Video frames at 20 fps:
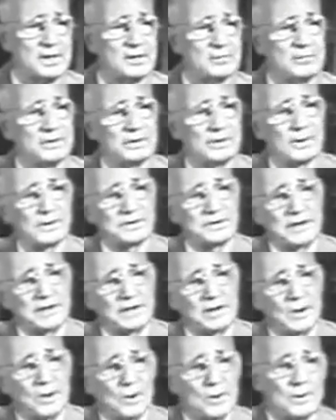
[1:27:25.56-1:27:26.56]
because he
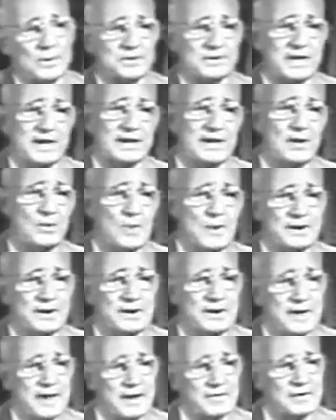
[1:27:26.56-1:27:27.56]
knows that a
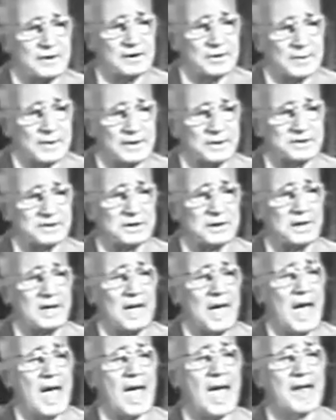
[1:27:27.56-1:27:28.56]
winner never quits
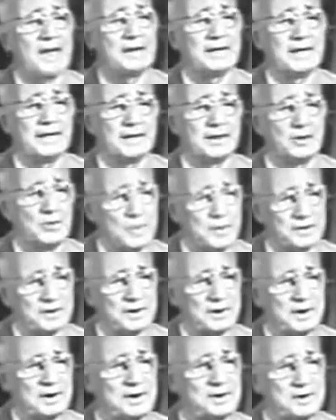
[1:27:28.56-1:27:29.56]
and a
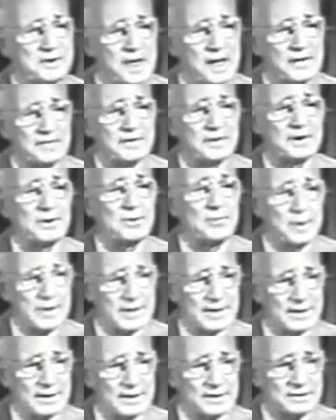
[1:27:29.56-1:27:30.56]
quitter never
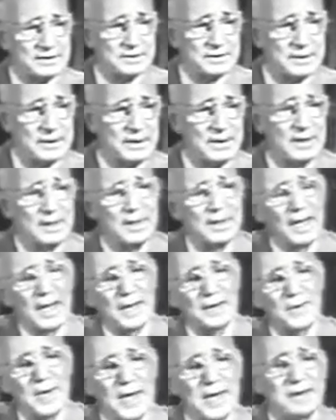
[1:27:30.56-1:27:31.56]
wins.
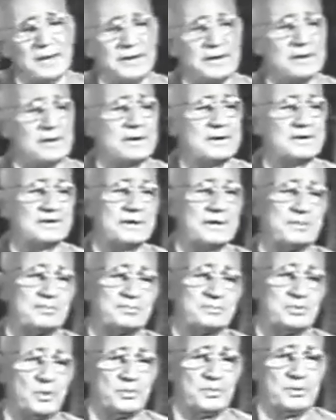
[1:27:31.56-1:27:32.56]
And right here is an
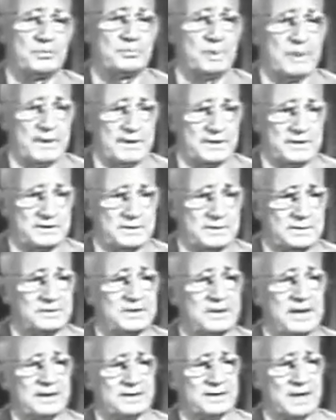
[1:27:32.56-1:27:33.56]
appropriate place to
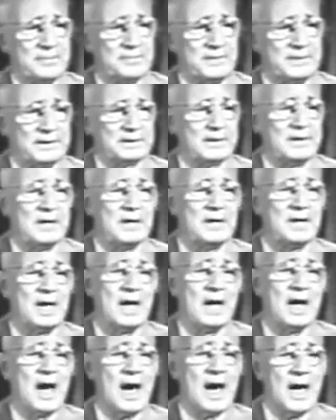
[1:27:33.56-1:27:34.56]
say something
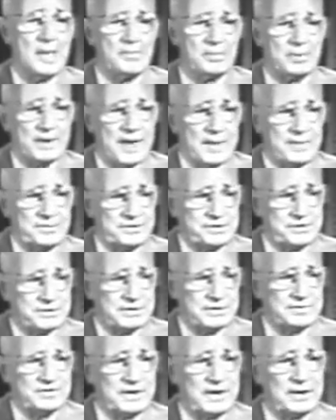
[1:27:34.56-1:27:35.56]
I perhaps should
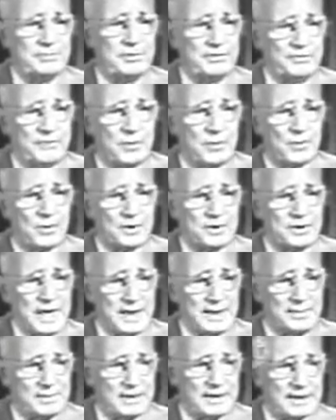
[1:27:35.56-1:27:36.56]
have said before,
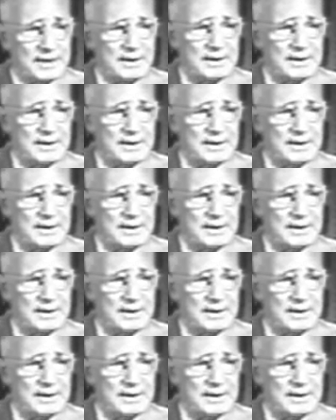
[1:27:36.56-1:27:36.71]
namely,